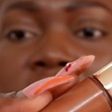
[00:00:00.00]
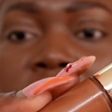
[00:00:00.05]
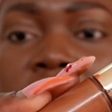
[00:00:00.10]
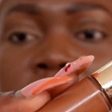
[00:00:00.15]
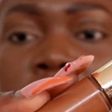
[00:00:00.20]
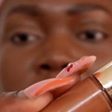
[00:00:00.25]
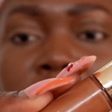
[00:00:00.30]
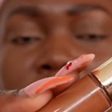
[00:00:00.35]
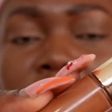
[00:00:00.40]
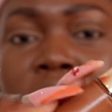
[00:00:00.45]
this
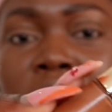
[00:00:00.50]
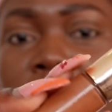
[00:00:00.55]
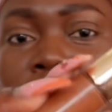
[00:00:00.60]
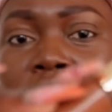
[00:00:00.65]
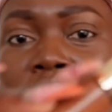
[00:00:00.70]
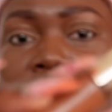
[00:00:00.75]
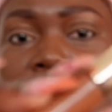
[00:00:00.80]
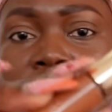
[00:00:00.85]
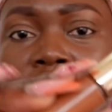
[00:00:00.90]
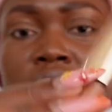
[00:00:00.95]
before. I don't
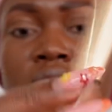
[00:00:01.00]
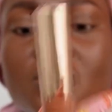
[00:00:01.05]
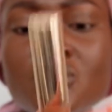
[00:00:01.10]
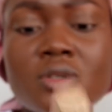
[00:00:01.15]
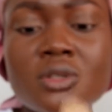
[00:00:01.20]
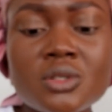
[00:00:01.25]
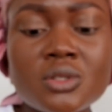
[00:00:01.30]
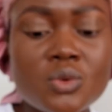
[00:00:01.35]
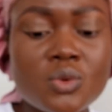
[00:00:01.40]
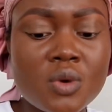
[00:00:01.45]
think it's neutral,
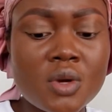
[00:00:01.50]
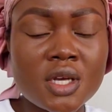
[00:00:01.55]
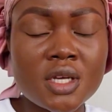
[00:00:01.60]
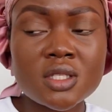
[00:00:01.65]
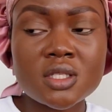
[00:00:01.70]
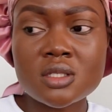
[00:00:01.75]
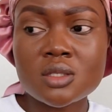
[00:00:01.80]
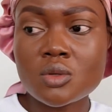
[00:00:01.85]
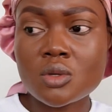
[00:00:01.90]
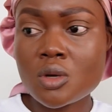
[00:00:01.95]
it's
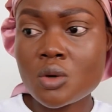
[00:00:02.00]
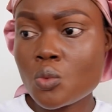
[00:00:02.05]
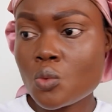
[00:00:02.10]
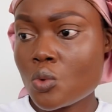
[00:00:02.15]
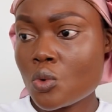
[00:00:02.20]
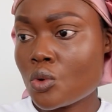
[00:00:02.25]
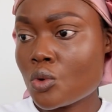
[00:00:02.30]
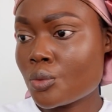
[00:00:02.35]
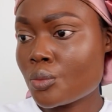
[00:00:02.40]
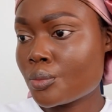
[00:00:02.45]
quite a
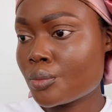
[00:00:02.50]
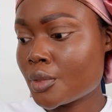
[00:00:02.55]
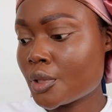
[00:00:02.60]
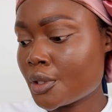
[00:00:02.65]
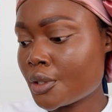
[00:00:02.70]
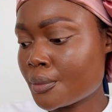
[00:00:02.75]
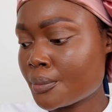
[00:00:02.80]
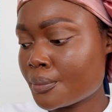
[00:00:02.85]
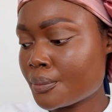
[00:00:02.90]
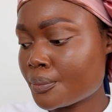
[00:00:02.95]
warm
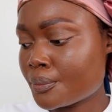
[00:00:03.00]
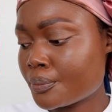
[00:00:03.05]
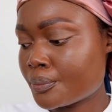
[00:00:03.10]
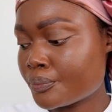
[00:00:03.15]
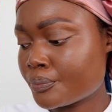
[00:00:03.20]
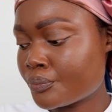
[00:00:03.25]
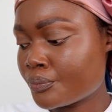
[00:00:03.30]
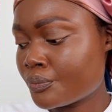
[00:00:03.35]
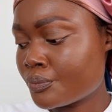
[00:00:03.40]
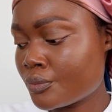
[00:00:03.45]

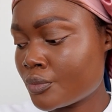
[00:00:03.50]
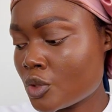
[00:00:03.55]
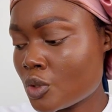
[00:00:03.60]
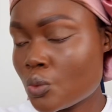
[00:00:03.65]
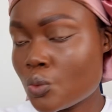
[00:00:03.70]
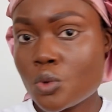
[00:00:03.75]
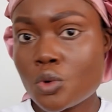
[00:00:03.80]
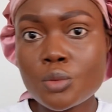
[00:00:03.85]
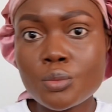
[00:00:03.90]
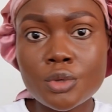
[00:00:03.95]

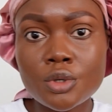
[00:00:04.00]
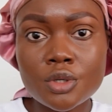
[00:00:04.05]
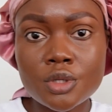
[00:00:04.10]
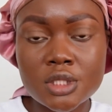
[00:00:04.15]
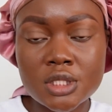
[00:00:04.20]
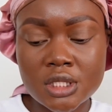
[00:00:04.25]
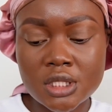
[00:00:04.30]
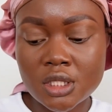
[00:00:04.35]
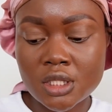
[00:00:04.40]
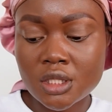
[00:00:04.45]

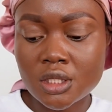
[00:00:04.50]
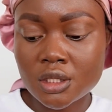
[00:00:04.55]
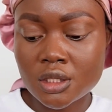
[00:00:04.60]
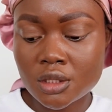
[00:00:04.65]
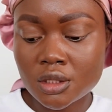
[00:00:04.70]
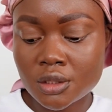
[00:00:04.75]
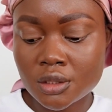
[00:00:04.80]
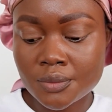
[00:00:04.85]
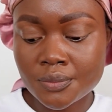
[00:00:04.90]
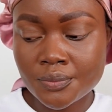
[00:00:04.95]
concealer.
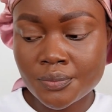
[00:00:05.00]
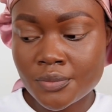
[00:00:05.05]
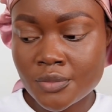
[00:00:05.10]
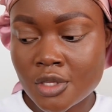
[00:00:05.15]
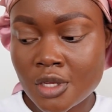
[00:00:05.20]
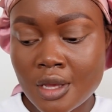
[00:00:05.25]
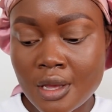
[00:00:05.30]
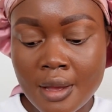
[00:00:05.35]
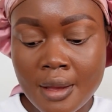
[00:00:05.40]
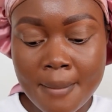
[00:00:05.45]

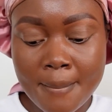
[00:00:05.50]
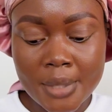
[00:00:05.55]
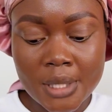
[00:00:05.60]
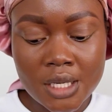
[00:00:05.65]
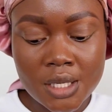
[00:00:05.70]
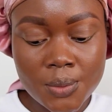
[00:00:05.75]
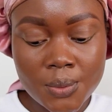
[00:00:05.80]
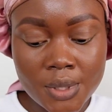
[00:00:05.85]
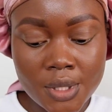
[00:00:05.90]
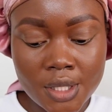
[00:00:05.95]
But
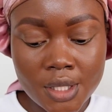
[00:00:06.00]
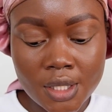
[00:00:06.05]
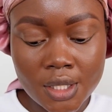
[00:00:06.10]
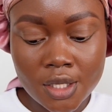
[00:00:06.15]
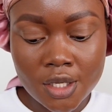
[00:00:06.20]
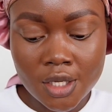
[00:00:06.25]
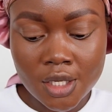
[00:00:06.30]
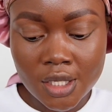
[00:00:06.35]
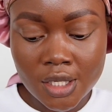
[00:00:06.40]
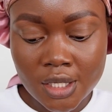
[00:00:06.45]
anyway,
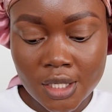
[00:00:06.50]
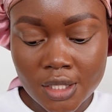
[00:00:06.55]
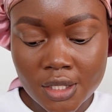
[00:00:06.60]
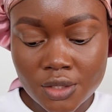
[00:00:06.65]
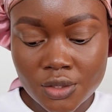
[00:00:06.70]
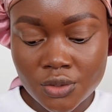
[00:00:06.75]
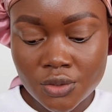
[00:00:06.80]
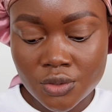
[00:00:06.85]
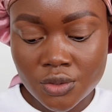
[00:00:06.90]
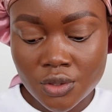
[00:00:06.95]
yeah guys,
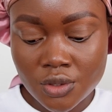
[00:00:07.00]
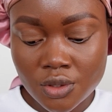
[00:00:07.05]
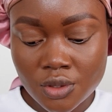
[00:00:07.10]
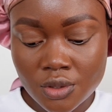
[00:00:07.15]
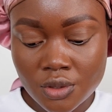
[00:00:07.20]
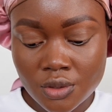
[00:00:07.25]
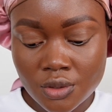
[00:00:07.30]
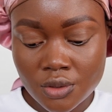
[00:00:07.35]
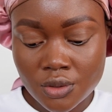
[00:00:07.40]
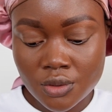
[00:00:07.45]

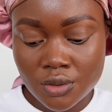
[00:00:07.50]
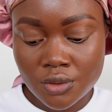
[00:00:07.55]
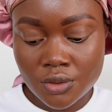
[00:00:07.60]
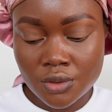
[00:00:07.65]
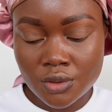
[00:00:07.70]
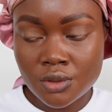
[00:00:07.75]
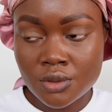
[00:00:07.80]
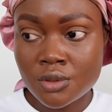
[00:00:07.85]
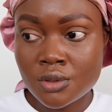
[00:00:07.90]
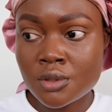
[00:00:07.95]
so
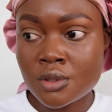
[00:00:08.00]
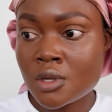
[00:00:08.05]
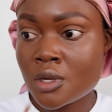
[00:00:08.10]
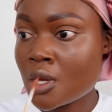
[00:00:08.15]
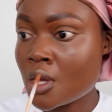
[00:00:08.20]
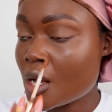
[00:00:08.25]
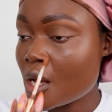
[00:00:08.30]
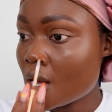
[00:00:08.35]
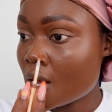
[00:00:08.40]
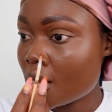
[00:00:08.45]

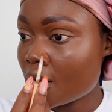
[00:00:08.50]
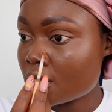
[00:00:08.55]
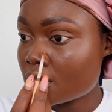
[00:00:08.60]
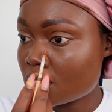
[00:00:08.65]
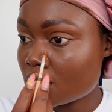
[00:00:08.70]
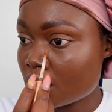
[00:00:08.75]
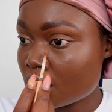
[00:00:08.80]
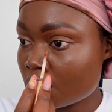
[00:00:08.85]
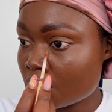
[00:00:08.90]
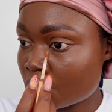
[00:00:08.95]
I
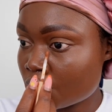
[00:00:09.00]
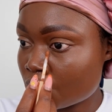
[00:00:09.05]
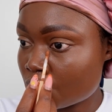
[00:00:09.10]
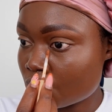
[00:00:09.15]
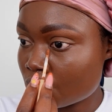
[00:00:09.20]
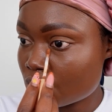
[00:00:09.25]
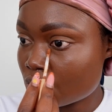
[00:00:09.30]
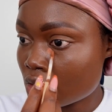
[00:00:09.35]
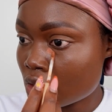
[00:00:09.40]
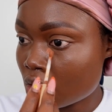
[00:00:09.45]
started a new
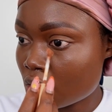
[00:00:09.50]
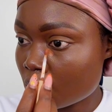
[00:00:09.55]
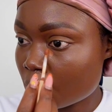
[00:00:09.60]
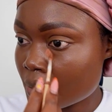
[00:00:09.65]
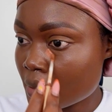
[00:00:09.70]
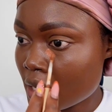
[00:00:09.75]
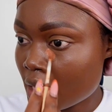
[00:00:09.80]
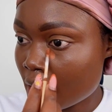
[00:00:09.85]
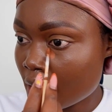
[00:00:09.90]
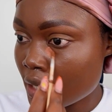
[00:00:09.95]
job,
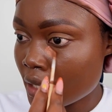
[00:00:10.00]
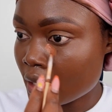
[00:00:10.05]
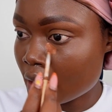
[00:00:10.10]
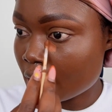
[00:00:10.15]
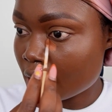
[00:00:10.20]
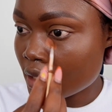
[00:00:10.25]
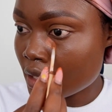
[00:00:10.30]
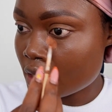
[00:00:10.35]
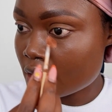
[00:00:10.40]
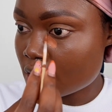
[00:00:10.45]

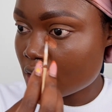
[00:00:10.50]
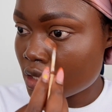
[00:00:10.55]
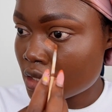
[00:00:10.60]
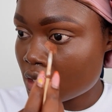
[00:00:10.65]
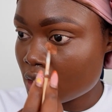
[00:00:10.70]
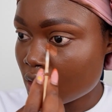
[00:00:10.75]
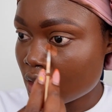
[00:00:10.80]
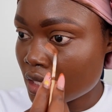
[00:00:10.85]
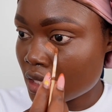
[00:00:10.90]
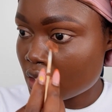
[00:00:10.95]
and I
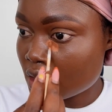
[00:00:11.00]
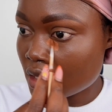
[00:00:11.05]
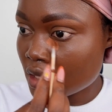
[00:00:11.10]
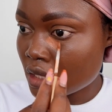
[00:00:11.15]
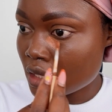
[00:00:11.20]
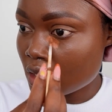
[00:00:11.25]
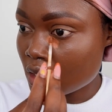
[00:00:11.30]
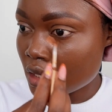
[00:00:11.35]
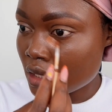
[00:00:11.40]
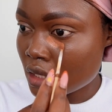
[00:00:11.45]
started that
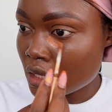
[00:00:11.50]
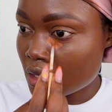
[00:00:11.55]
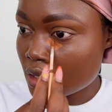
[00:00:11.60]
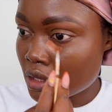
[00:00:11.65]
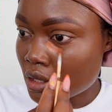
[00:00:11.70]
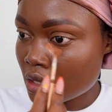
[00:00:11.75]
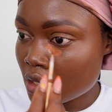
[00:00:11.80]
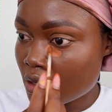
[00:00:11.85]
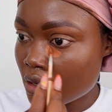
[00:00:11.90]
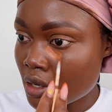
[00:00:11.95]
in I
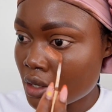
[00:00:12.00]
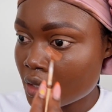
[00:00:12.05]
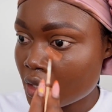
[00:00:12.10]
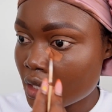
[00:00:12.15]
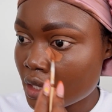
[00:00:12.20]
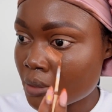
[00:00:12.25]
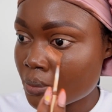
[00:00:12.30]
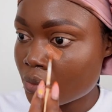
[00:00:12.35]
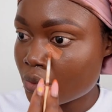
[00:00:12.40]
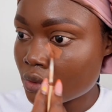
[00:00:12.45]
think around
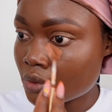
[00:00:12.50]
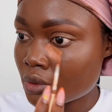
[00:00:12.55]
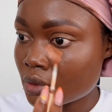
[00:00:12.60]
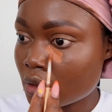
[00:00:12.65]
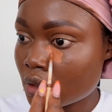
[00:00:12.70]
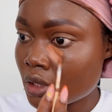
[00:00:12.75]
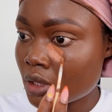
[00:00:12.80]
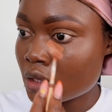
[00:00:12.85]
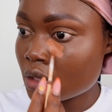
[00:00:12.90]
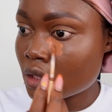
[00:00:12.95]
April,
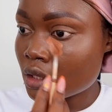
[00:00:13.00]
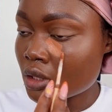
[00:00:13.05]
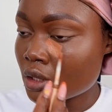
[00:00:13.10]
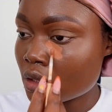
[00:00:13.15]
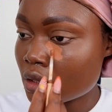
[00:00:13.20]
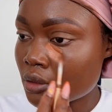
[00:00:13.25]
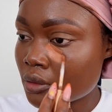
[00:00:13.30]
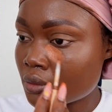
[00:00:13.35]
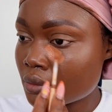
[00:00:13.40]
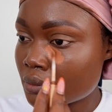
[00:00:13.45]
and
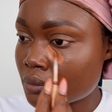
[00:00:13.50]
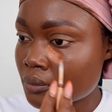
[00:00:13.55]
then